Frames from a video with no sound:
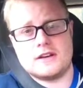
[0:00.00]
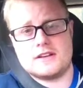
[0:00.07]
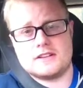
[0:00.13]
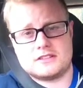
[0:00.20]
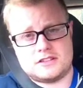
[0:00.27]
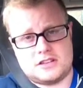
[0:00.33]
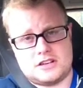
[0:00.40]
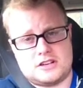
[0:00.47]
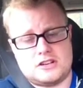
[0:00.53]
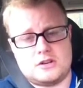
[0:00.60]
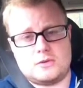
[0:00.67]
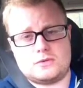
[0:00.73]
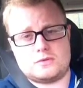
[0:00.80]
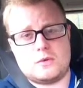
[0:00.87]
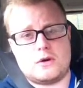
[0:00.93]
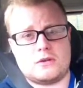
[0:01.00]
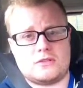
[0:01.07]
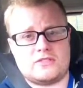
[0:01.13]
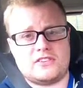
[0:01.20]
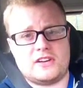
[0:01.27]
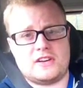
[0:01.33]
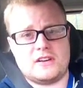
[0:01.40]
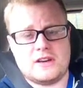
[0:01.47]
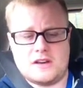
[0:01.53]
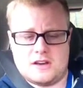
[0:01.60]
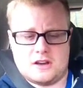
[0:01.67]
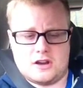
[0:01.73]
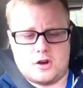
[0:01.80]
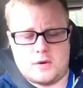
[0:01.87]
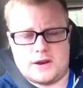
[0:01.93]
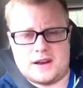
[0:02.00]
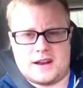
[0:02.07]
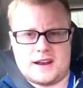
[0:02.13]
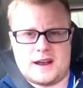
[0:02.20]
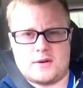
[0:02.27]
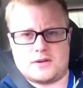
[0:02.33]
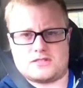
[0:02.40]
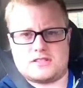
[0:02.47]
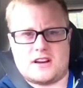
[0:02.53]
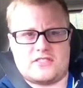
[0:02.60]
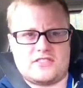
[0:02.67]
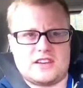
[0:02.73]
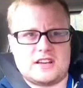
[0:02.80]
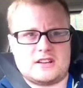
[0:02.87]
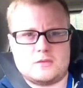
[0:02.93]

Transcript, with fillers: so you can use one for going in and out of traffic.